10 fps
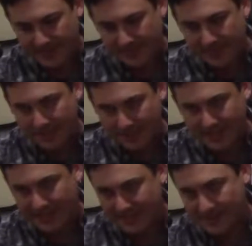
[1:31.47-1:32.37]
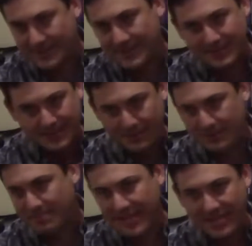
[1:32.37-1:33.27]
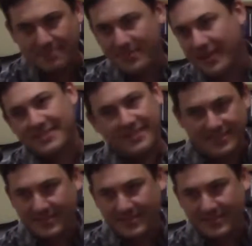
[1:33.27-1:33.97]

coming up with answers, and just a repeated process